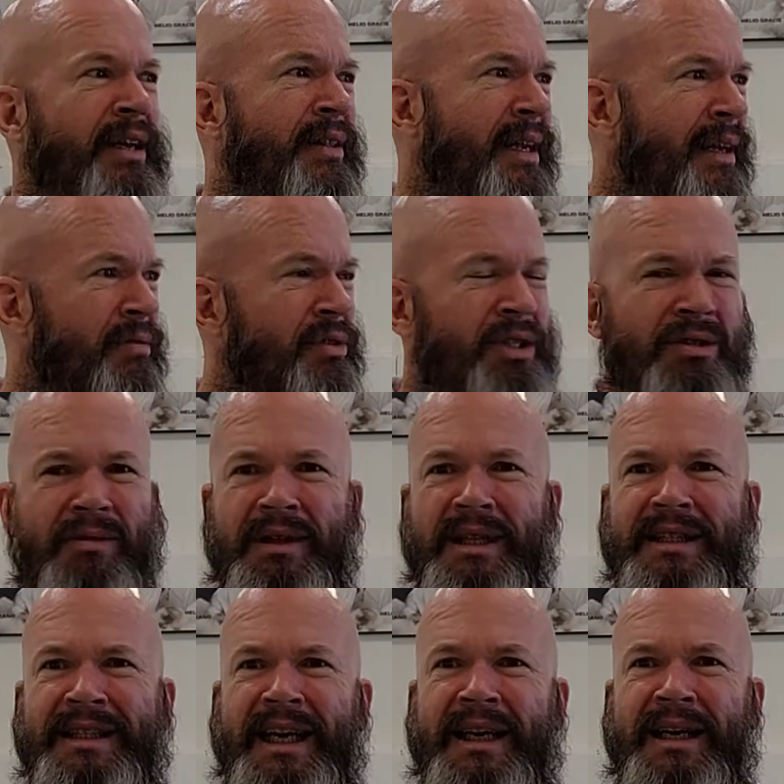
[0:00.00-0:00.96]
And then I was showing a
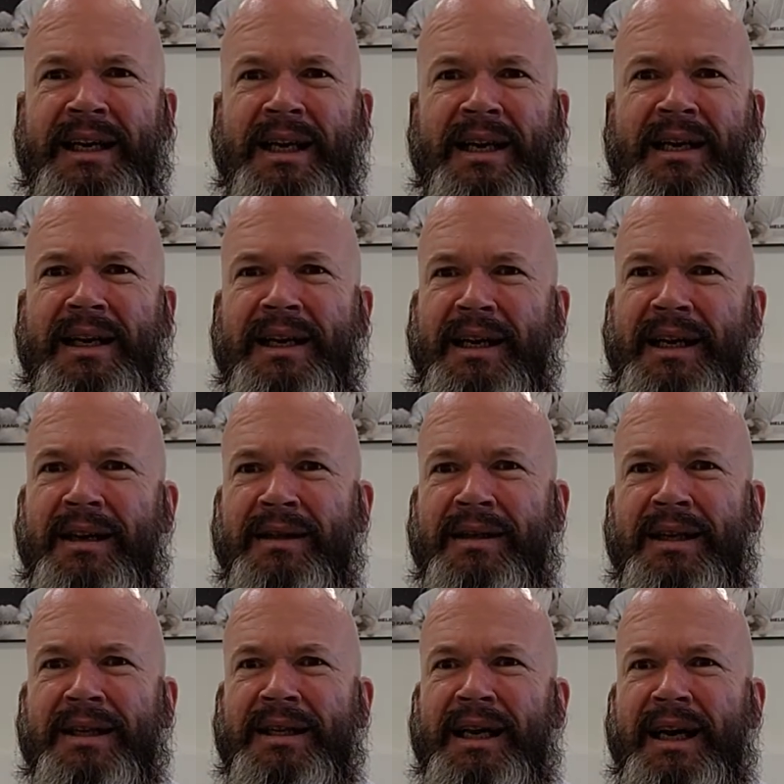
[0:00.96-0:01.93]
technique in here
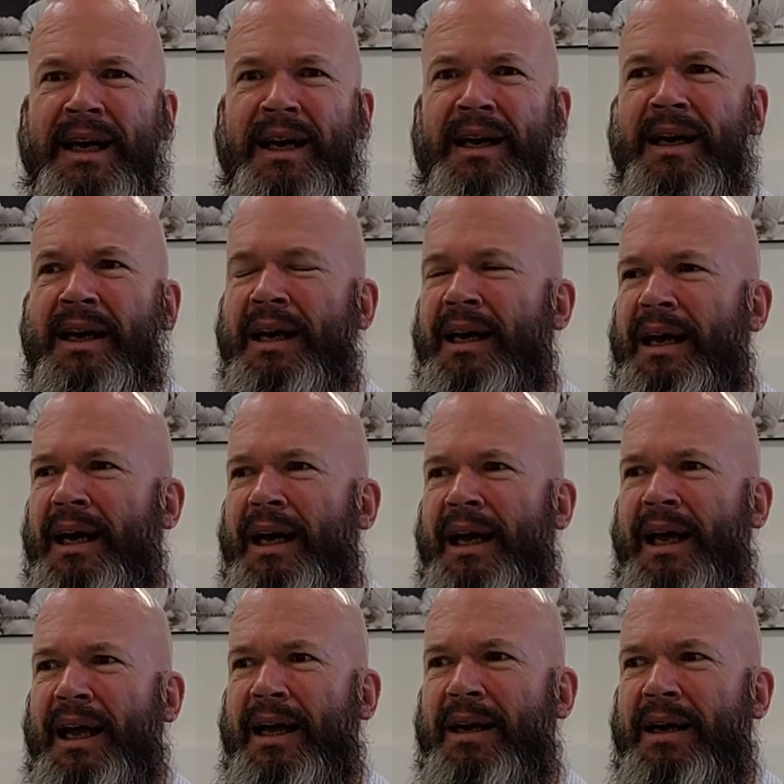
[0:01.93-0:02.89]
the other day,
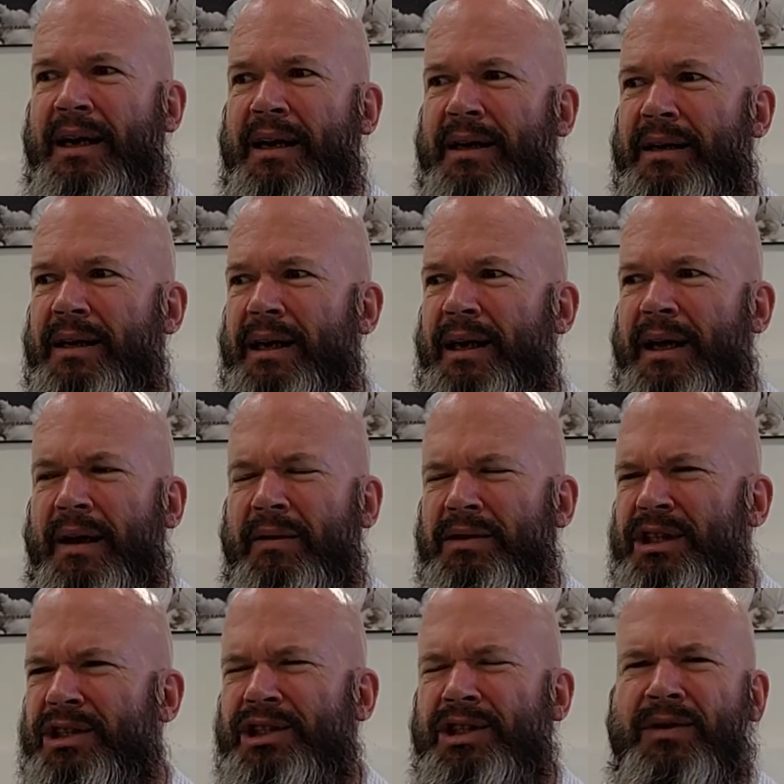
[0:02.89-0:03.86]
and I
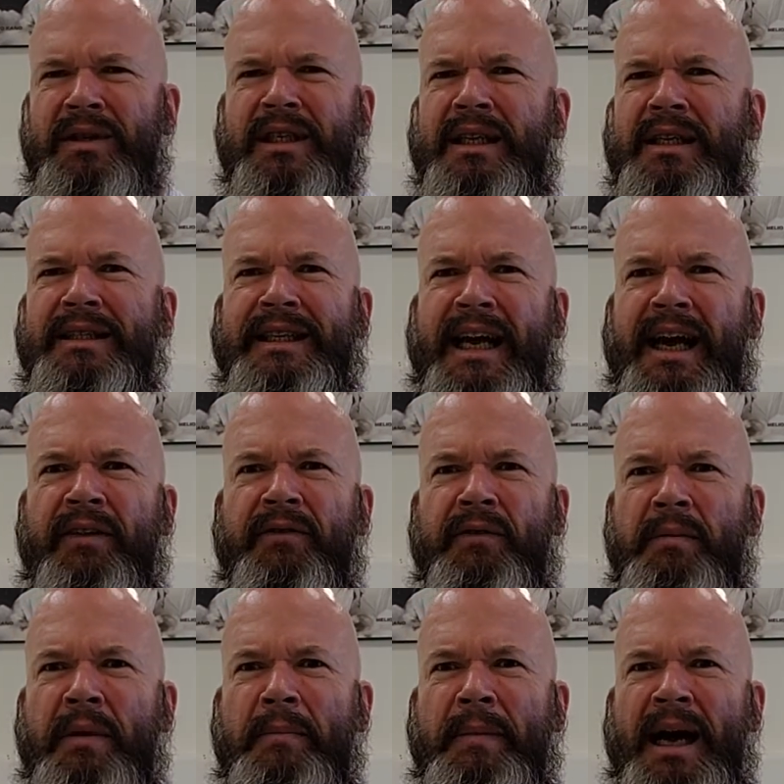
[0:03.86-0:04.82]
was just showing an attack
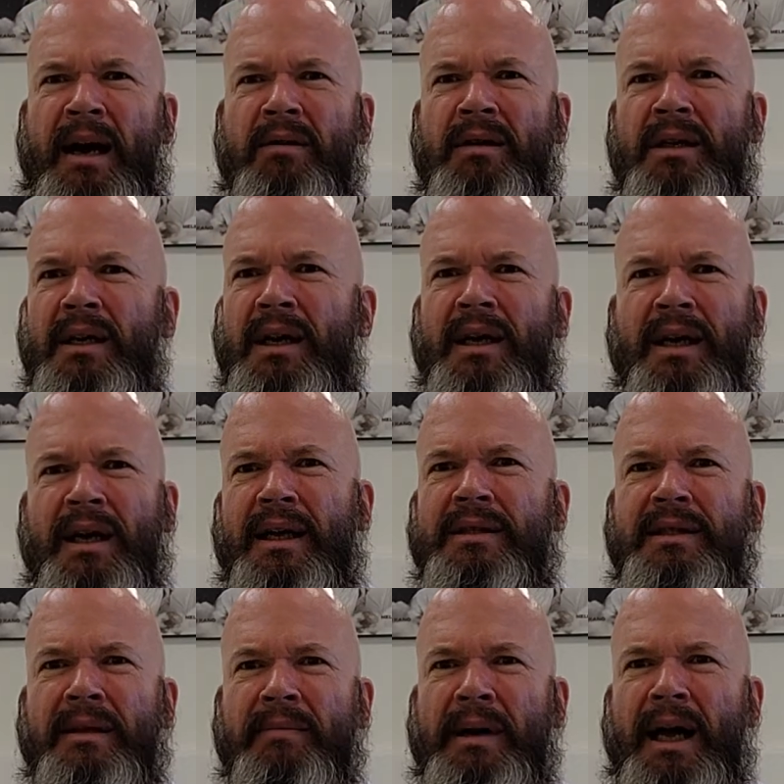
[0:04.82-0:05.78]
from the mount, and
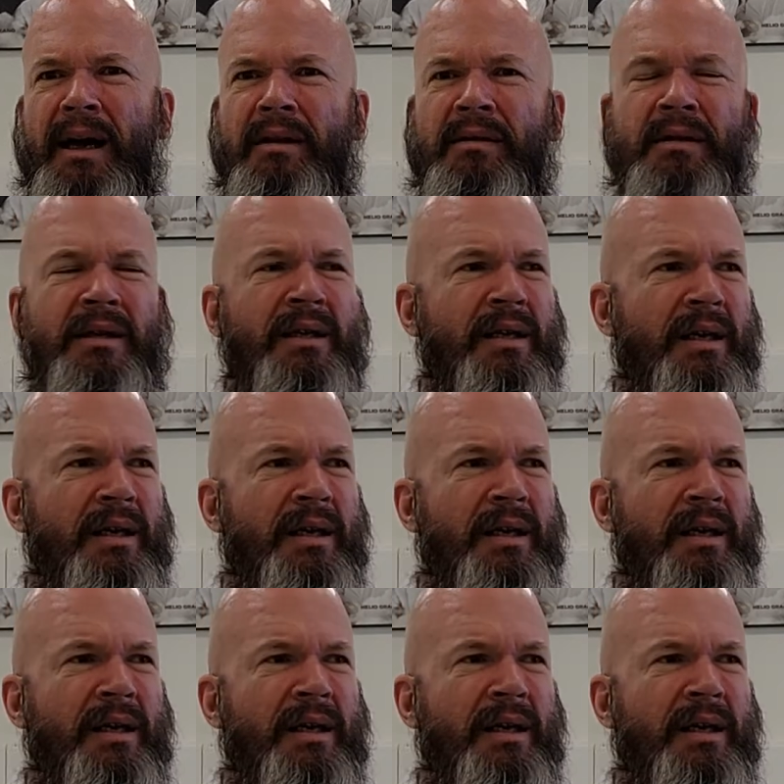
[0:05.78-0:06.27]
somehow